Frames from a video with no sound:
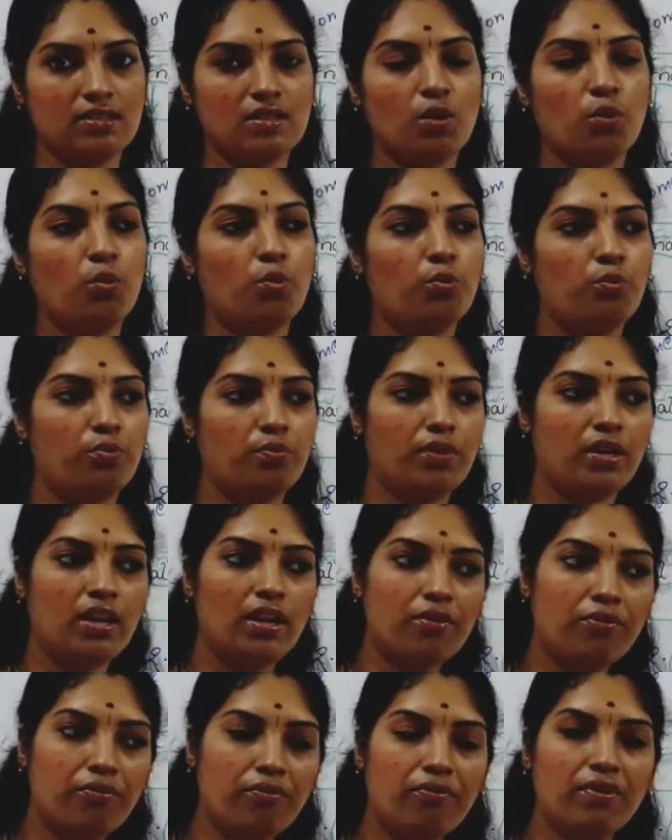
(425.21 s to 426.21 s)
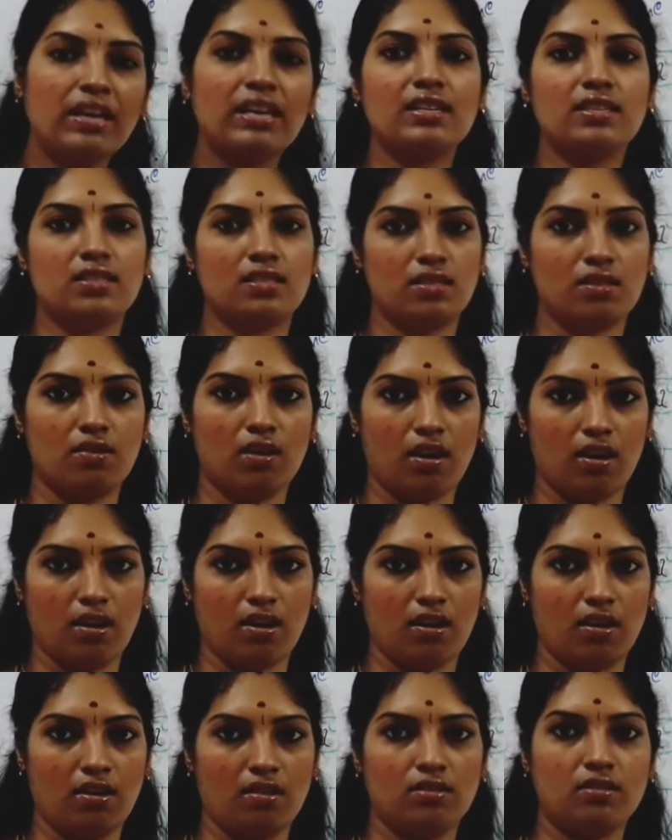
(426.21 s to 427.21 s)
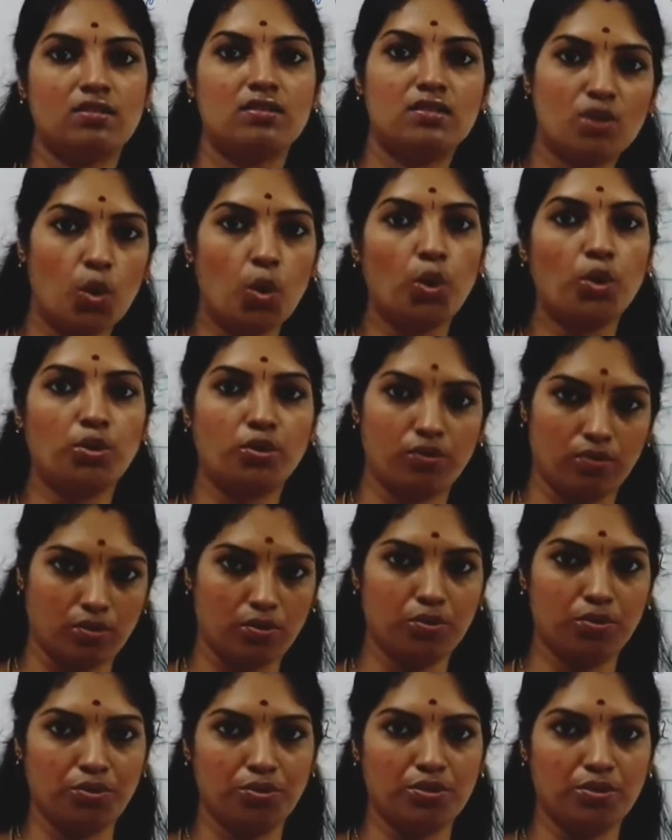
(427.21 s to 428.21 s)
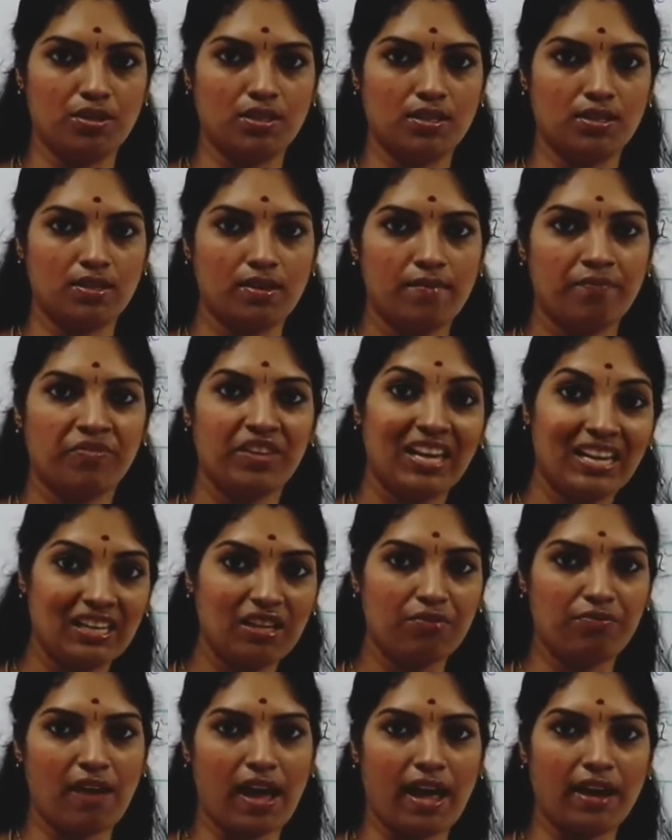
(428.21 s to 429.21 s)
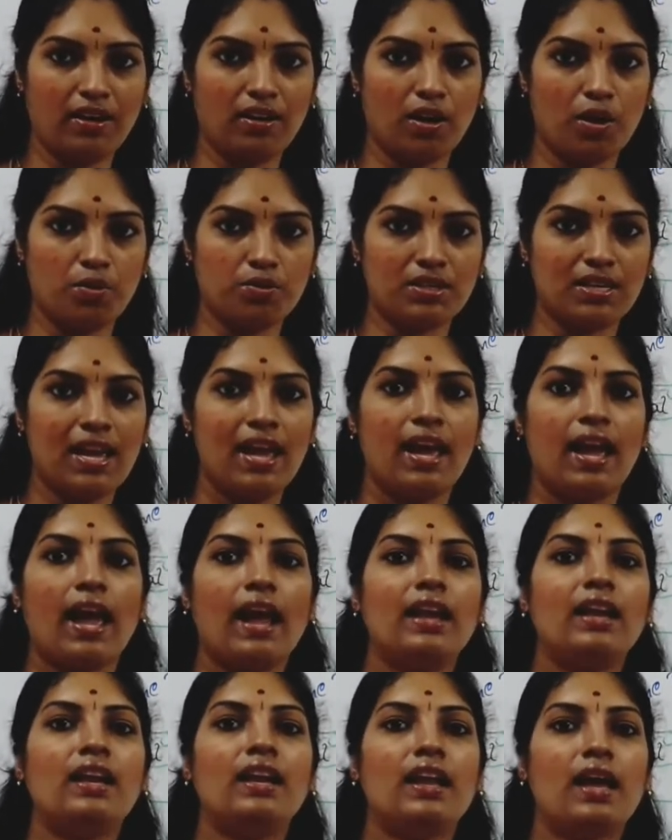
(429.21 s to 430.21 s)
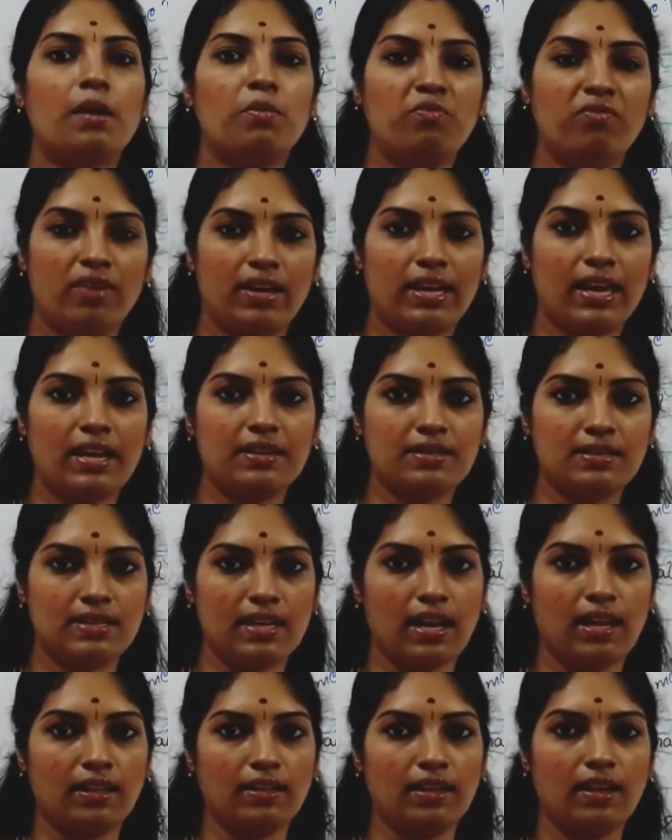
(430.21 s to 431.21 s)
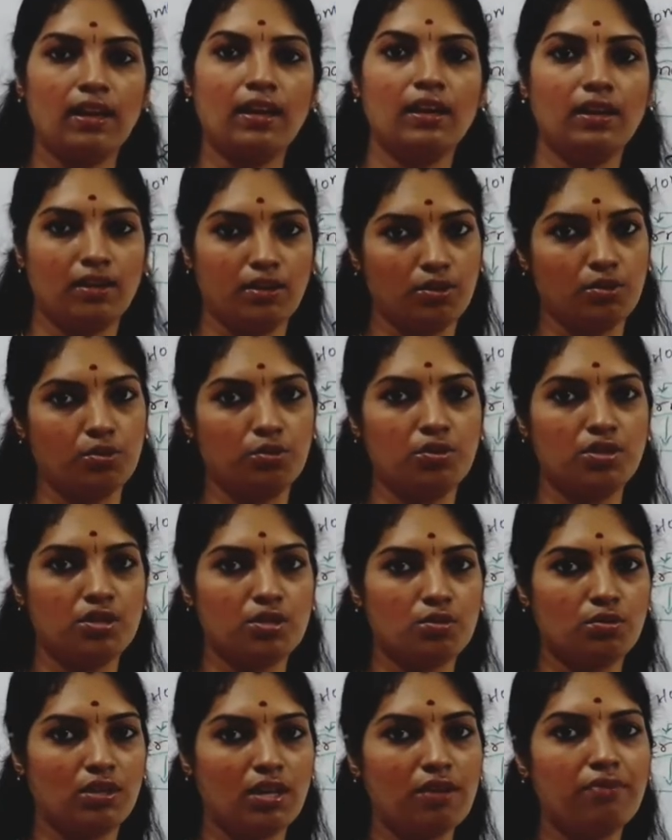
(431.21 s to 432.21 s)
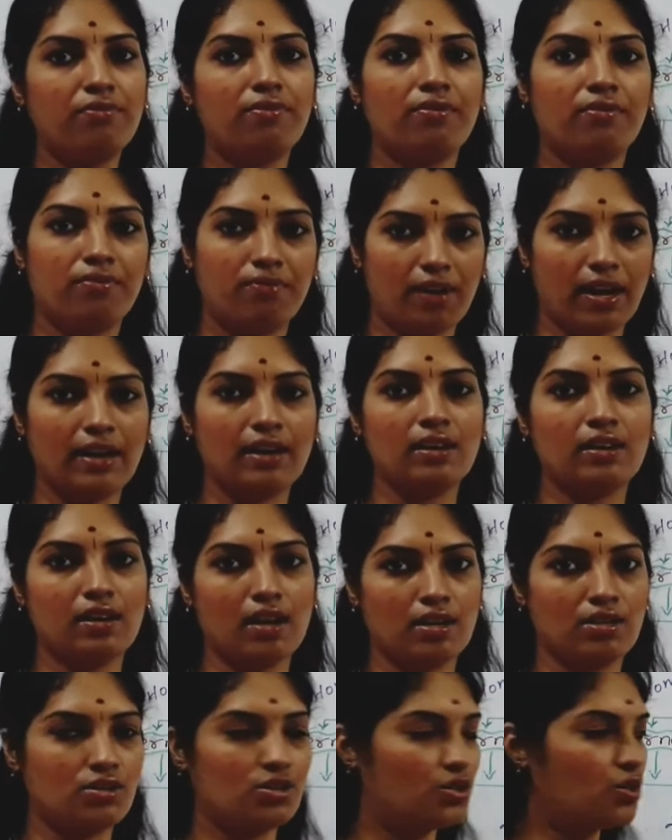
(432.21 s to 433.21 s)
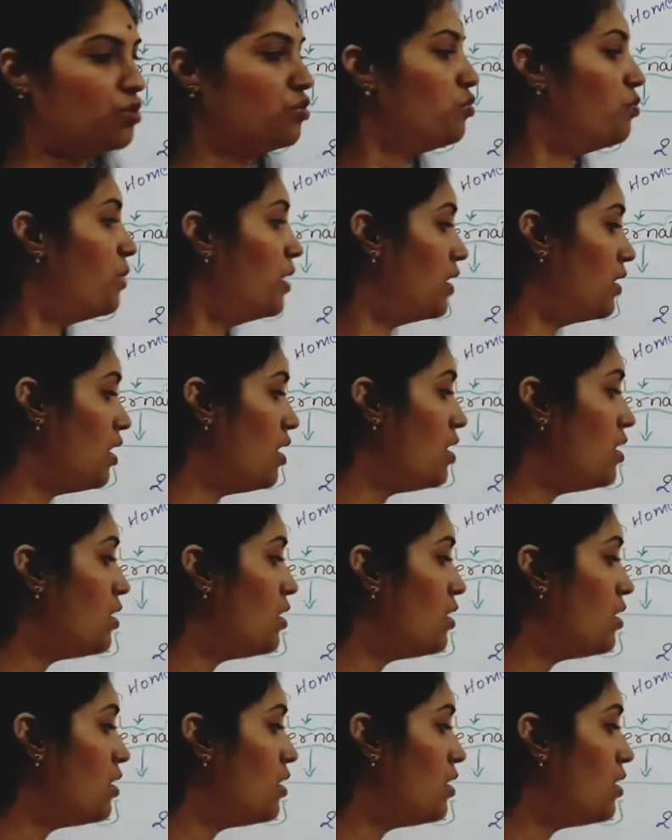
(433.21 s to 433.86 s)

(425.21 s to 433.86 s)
So if we store goods in the warehouse, anytime we can sell the goods to the final consumer.